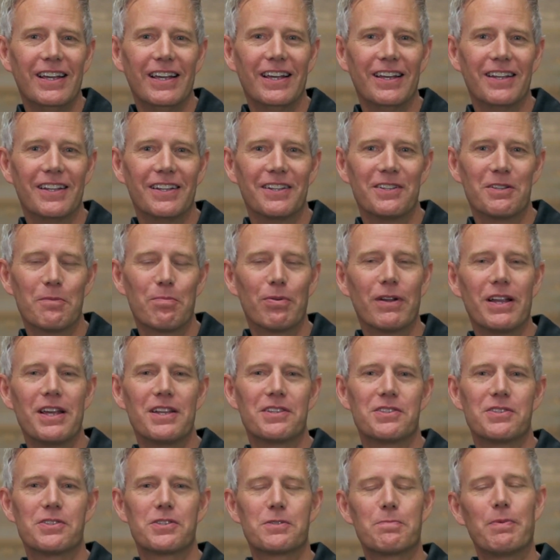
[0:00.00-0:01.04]
And the
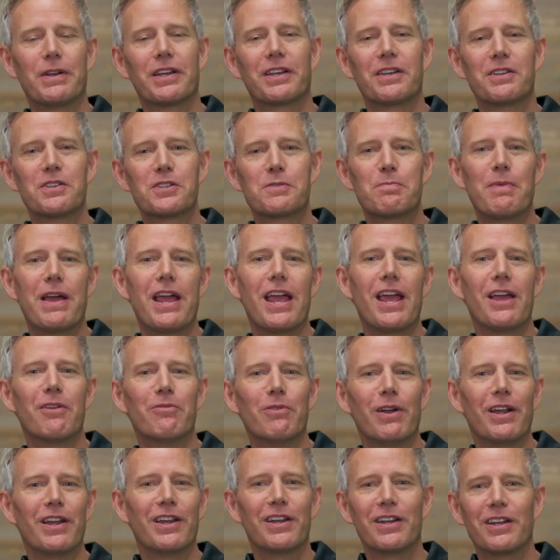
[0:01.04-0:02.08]
place is spick and span,
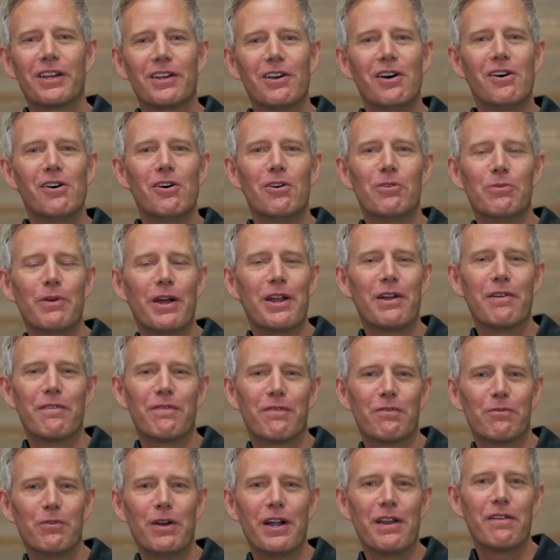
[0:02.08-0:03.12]
ready to go,
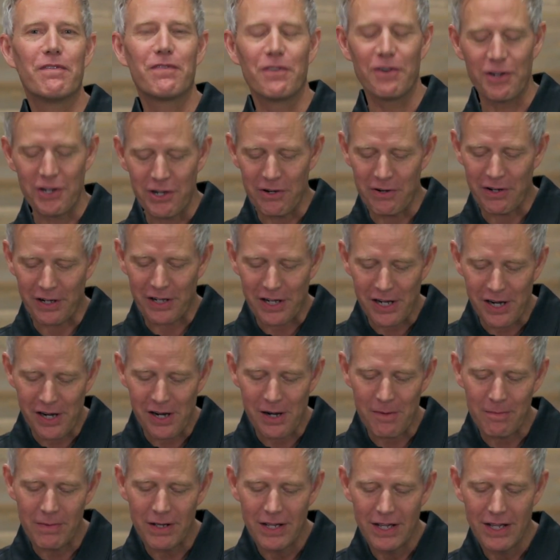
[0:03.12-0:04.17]
ready for you to
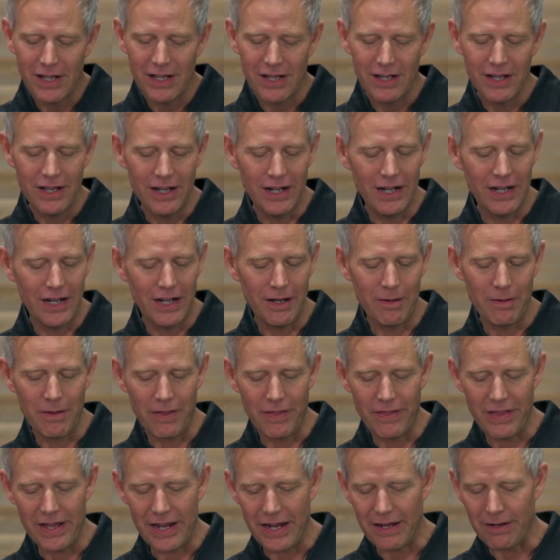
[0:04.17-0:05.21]
come.
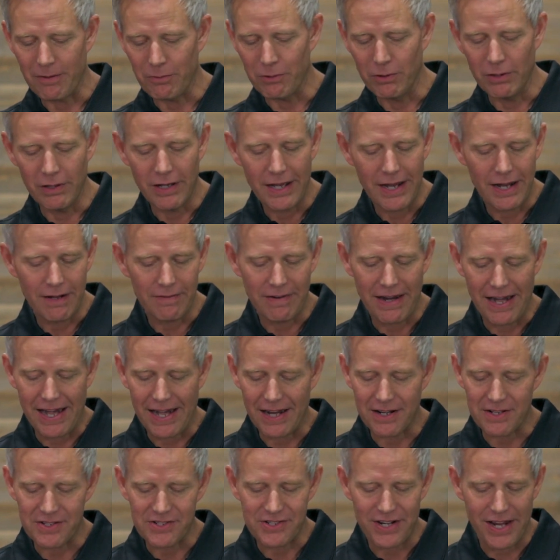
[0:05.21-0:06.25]
They will have
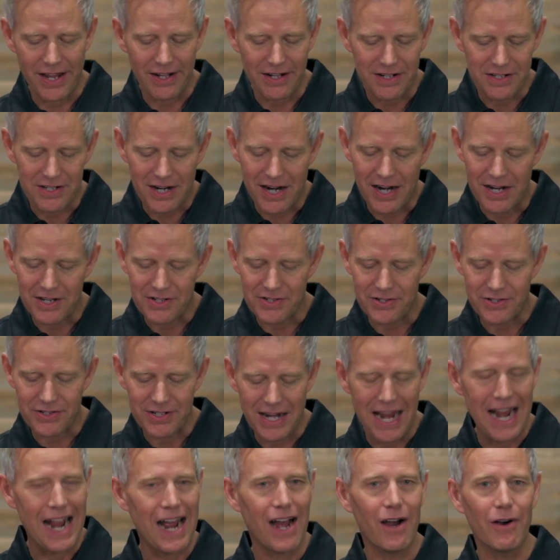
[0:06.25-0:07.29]
hand sanitizers
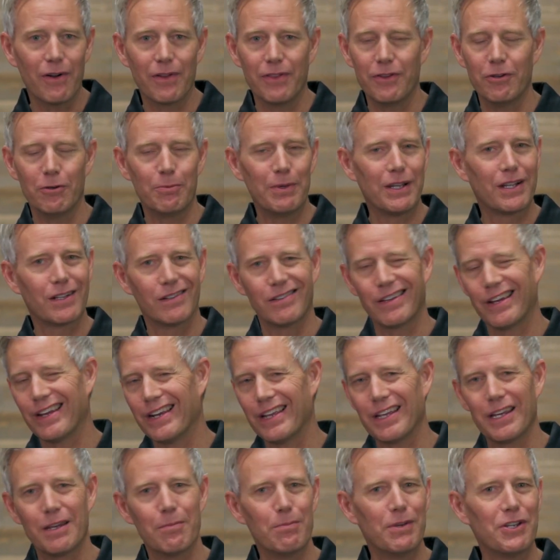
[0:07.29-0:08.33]
out, and they'll be
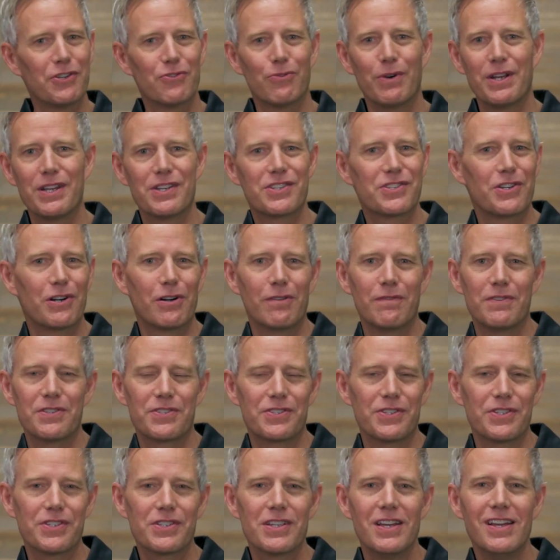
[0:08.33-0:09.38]
cleaning in between
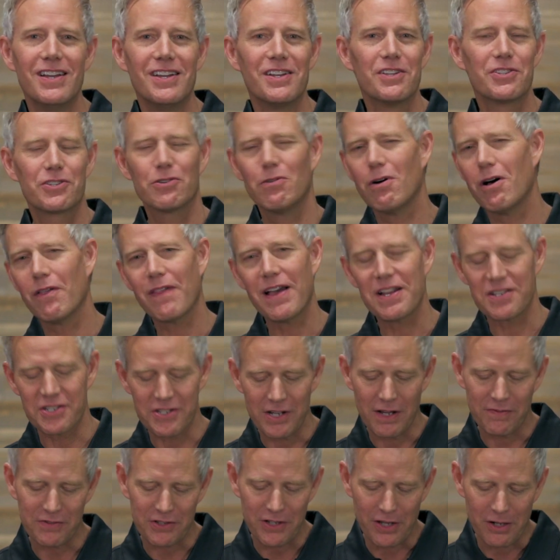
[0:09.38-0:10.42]
services. So all that
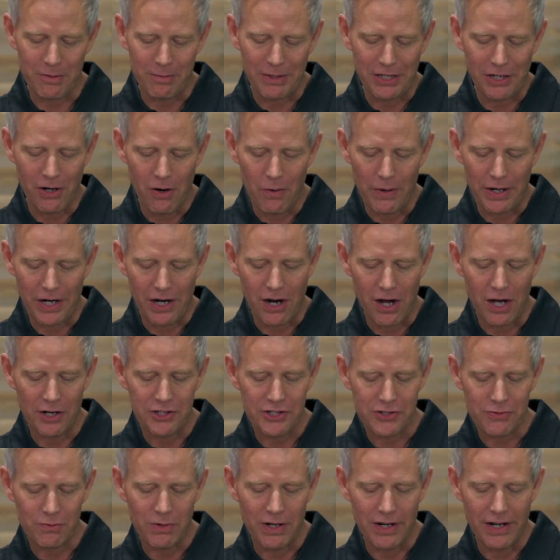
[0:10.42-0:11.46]
stuff's going to be going on.
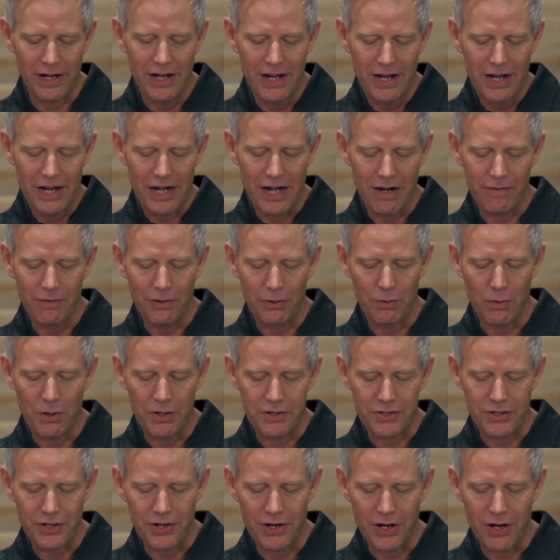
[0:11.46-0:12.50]
Just want
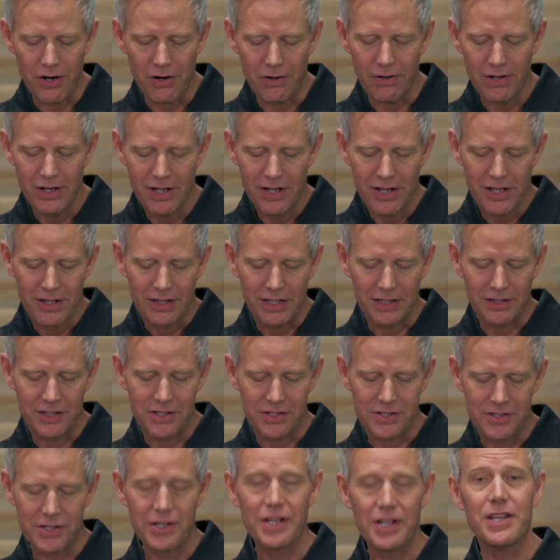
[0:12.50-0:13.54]
everyone to know that
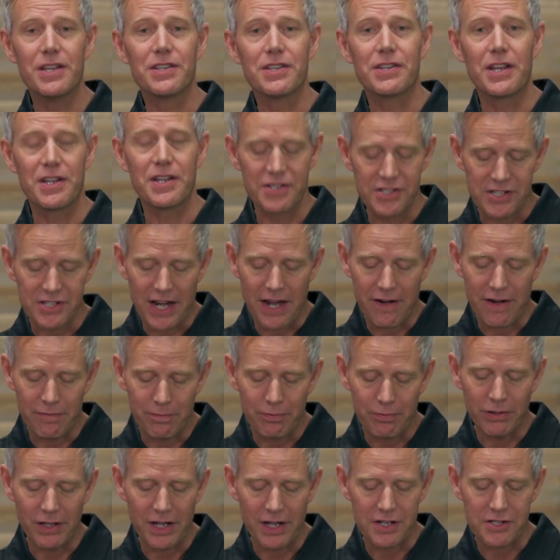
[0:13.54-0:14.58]
this is a safe
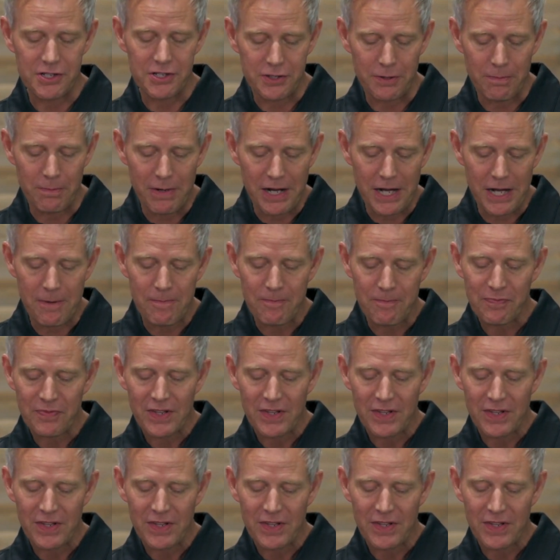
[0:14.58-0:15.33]
place to be.